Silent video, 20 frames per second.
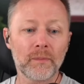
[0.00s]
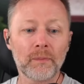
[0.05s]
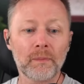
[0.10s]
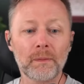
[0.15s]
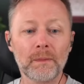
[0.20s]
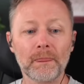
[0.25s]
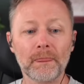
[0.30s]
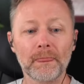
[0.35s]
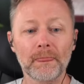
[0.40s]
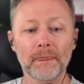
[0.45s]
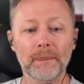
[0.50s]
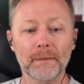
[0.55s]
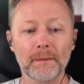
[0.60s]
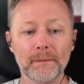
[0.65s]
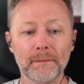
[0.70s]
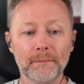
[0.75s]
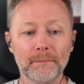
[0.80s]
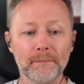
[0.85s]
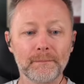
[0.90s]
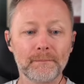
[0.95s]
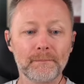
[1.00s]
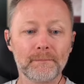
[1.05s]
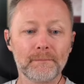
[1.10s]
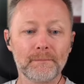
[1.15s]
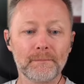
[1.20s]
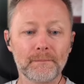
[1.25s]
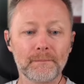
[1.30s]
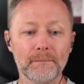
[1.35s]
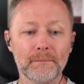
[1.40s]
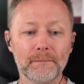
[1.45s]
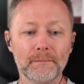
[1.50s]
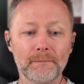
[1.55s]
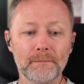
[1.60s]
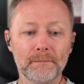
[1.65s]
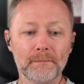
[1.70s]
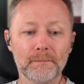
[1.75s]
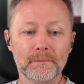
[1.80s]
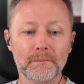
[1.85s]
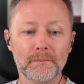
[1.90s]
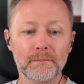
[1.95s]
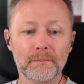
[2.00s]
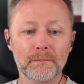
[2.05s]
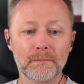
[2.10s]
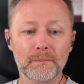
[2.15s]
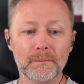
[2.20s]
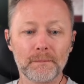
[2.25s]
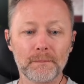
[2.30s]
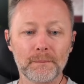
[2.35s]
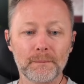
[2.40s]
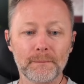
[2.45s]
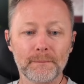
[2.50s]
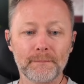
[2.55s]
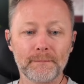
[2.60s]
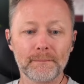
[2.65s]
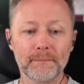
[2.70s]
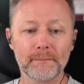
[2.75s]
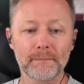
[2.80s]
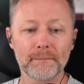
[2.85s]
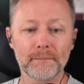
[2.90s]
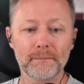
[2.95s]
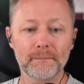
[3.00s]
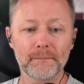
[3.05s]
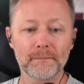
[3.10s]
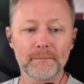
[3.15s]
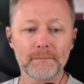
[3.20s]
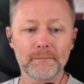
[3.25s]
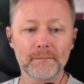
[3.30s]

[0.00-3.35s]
Nobody speaks.